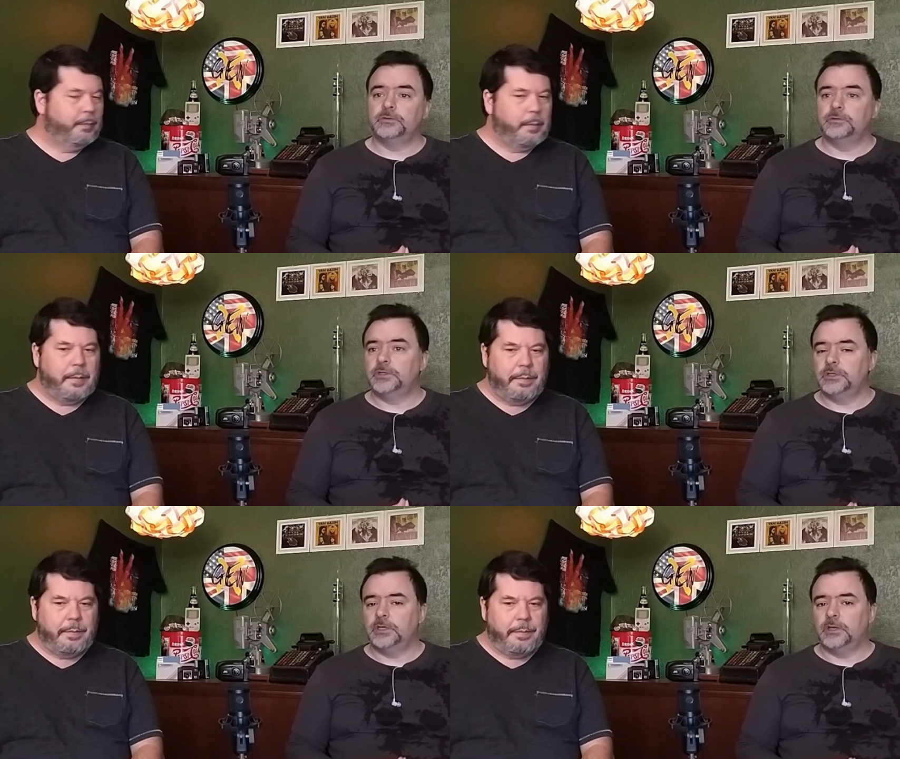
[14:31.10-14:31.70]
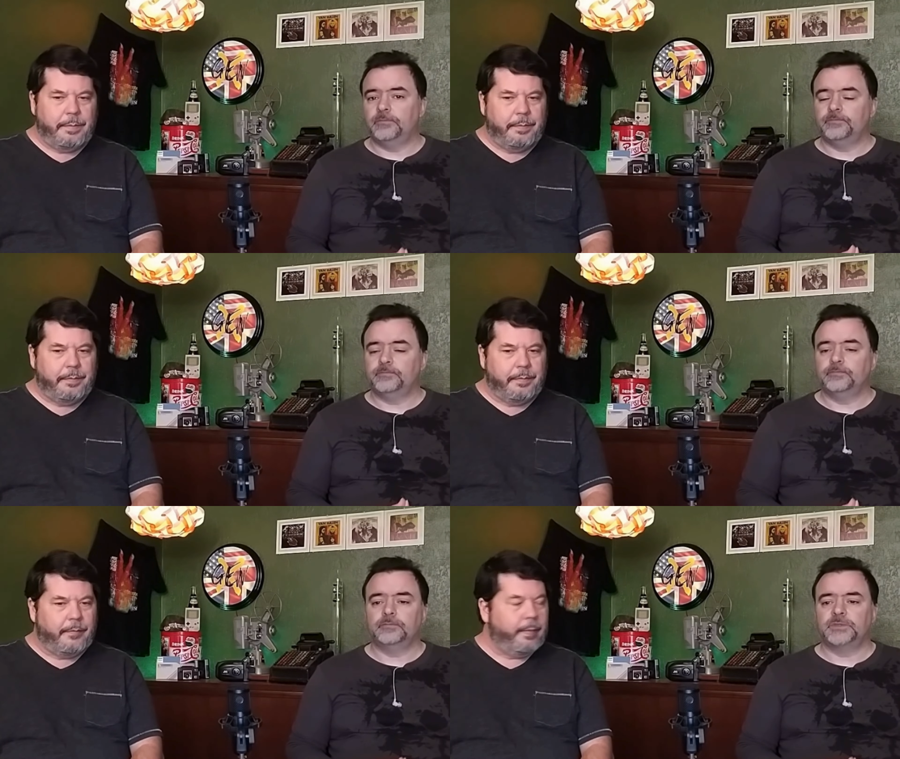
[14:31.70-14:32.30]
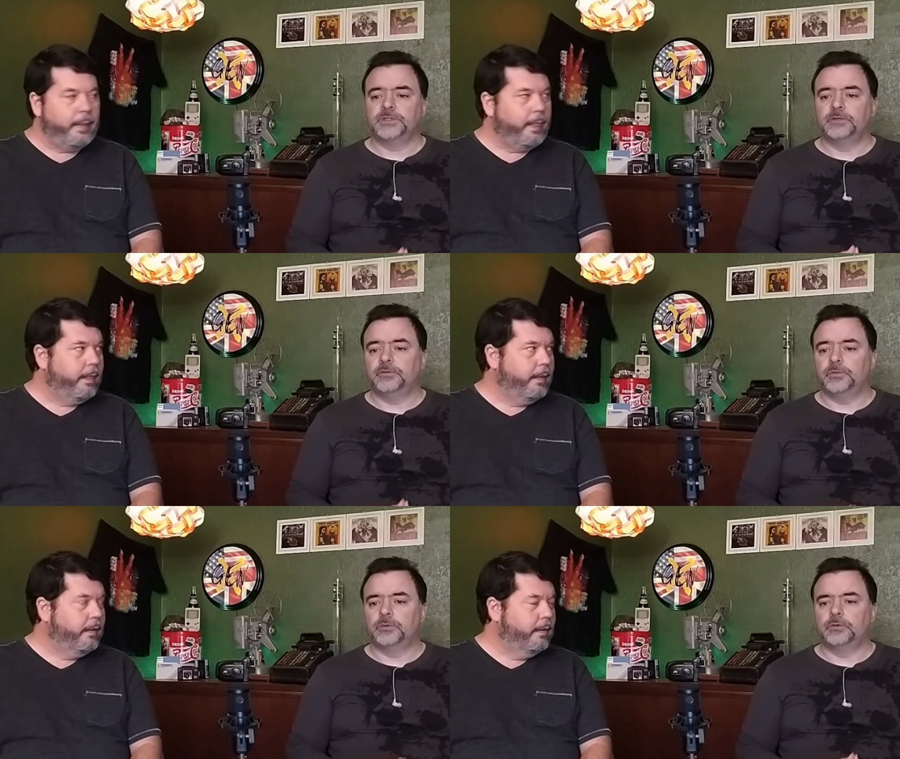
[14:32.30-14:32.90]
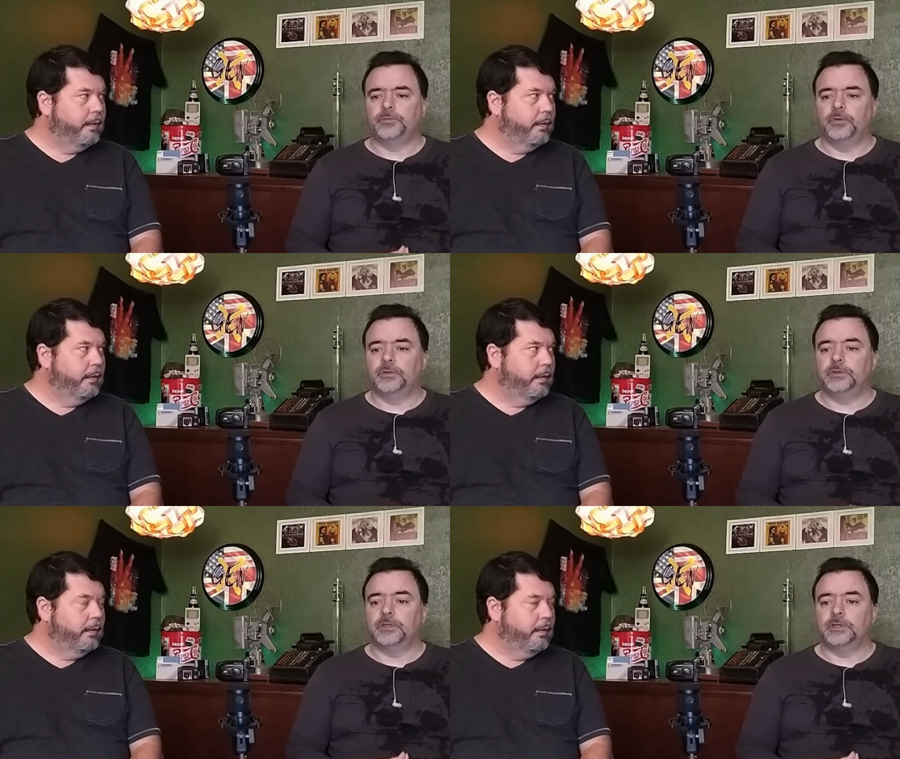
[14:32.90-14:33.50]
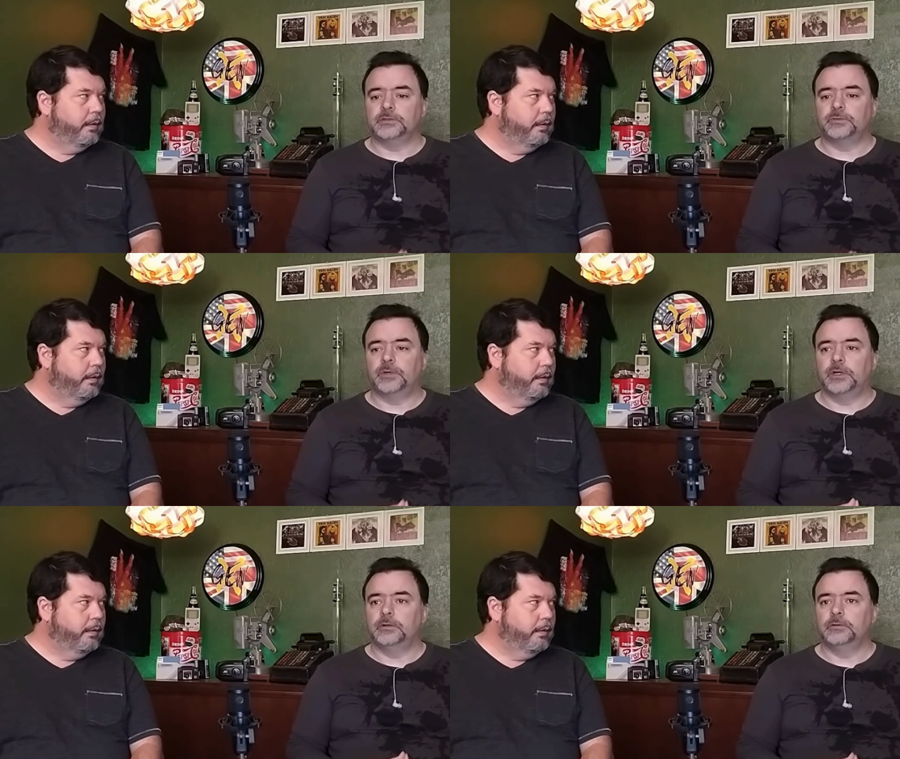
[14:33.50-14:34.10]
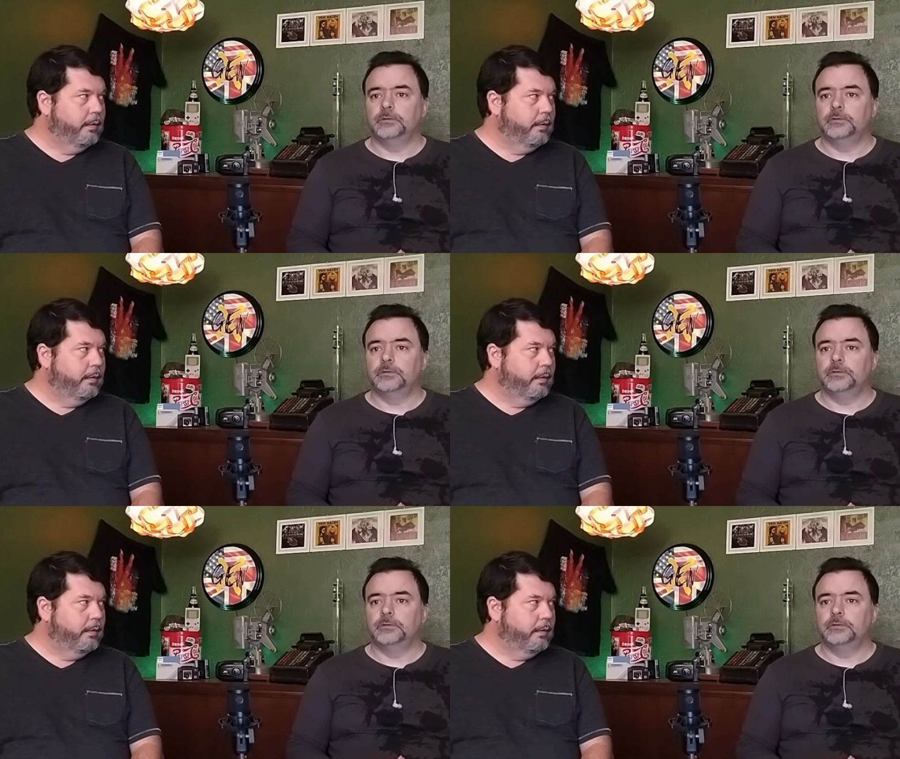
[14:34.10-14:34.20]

Speaker 1: the reward point thing as well.